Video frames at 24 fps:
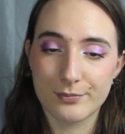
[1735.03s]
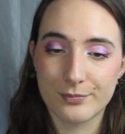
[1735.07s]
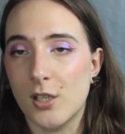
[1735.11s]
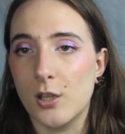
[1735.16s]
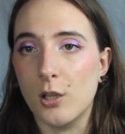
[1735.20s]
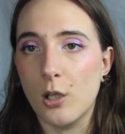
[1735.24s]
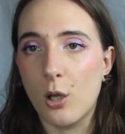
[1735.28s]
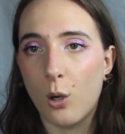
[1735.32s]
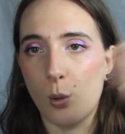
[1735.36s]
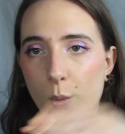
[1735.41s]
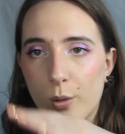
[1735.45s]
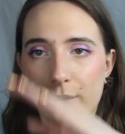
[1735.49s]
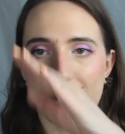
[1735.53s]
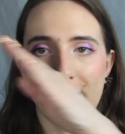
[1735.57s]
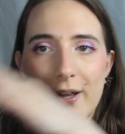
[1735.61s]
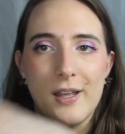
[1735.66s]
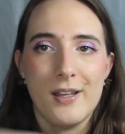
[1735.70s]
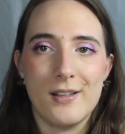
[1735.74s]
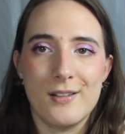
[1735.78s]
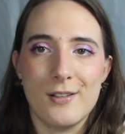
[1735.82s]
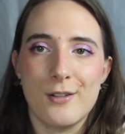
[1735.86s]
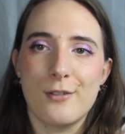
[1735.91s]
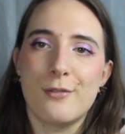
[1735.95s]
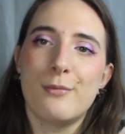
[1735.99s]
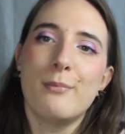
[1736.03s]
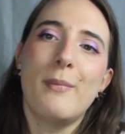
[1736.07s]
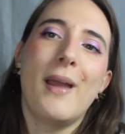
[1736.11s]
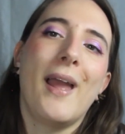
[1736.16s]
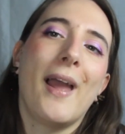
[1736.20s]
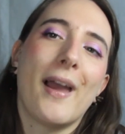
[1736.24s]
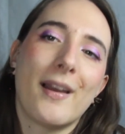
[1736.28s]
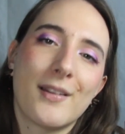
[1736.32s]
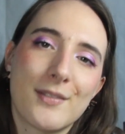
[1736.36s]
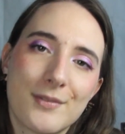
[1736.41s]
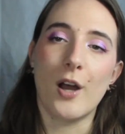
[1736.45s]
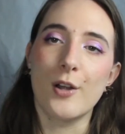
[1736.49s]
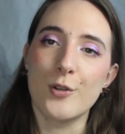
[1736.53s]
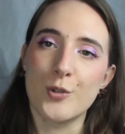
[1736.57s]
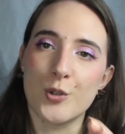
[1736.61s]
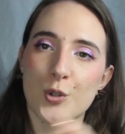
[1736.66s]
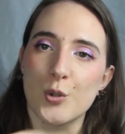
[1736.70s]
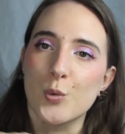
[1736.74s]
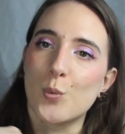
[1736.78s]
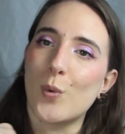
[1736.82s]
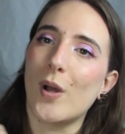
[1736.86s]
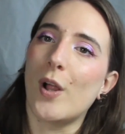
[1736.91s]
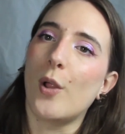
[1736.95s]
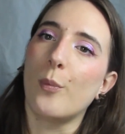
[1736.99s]
Lower end of meh,
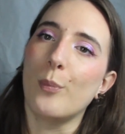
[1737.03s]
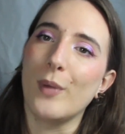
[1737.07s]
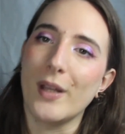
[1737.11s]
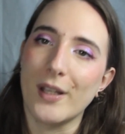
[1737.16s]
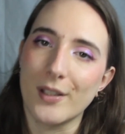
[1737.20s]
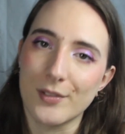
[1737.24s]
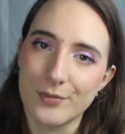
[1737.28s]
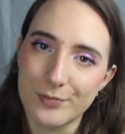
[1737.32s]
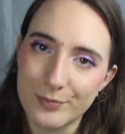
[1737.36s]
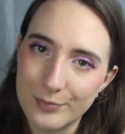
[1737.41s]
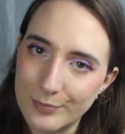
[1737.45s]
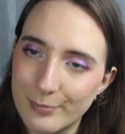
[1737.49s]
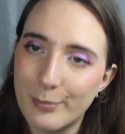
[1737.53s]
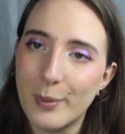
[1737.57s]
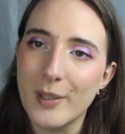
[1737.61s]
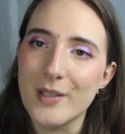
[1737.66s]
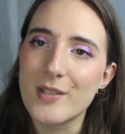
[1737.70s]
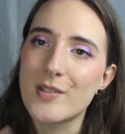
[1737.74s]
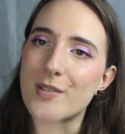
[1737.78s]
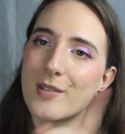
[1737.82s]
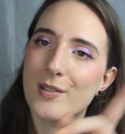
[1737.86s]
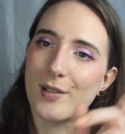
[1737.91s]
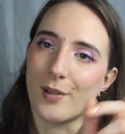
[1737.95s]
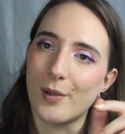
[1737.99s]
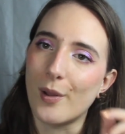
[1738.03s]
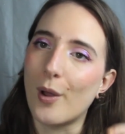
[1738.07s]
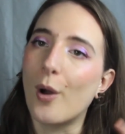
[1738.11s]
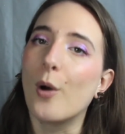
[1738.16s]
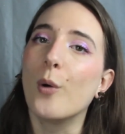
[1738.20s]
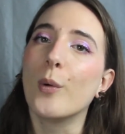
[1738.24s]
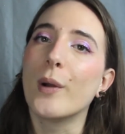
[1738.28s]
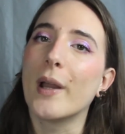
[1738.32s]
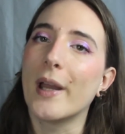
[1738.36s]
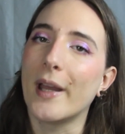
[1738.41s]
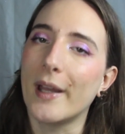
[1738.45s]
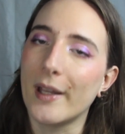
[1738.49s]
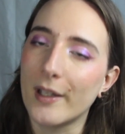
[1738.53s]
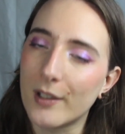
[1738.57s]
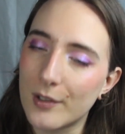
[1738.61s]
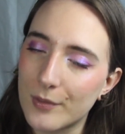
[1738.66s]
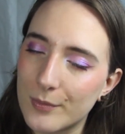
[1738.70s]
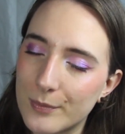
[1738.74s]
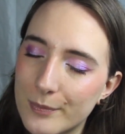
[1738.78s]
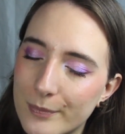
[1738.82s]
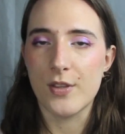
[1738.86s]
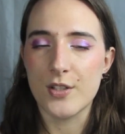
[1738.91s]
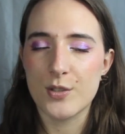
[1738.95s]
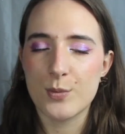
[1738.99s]
underwhelming, but still okay.
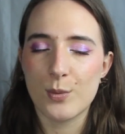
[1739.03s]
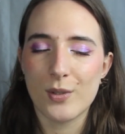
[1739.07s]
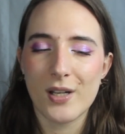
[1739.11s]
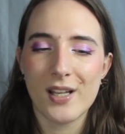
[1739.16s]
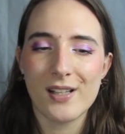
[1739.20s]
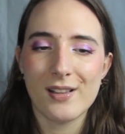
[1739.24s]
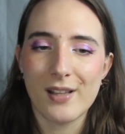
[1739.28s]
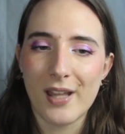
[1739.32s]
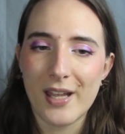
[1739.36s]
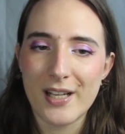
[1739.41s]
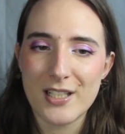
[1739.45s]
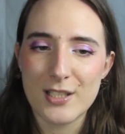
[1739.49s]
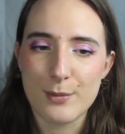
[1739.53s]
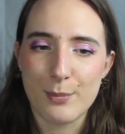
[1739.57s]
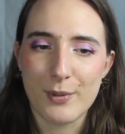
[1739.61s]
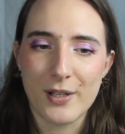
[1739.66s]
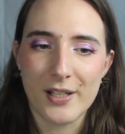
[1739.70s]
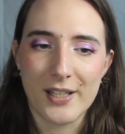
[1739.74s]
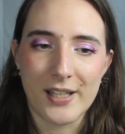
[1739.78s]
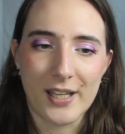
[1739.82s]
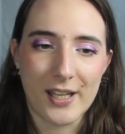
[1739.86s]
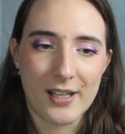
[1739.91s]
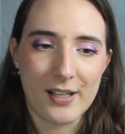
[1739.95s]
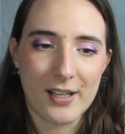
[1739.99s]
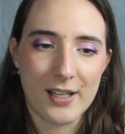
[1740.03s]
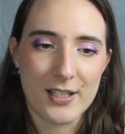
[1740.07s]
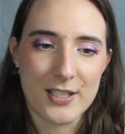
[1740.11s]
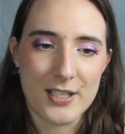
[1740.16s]
This one I liked, but again, I